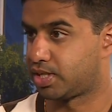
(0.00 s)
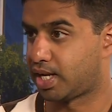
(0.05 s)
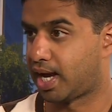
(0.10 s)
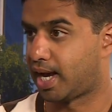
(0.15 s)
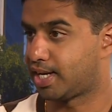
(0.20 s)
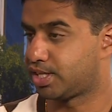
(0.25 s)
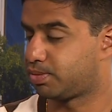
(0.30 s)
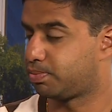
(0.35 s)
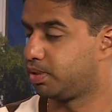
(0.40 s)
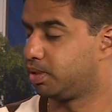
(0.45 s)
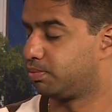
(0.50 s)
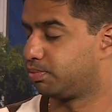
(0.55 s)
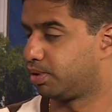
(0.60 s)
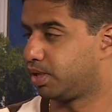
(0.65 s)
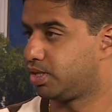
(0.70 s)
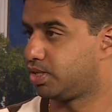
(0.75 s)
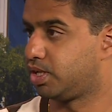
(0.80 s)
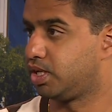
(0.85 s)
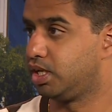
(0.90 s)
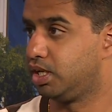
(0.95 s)
It has to be in
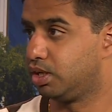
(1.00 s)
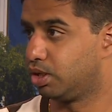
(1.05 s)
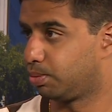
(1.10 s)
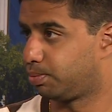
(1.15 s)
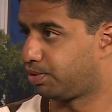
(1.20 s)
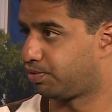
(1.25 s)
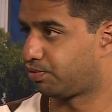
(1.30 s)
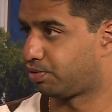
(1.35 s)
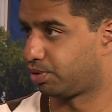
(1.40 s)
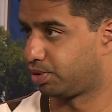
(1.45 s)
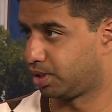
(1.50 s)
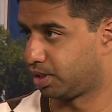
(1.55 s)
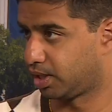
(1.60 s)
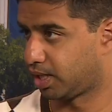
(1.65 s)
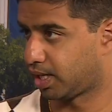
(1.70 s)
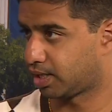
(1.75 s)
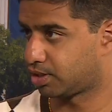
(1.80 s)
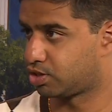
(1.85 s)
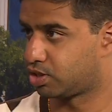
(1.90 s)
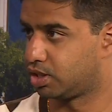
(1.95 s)
place a year before the
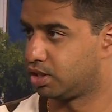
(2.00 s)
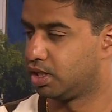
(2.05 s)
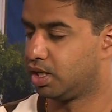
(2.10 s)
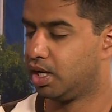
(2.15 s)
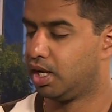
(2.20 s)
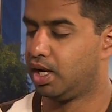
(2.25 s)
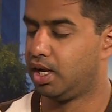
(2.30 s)
election.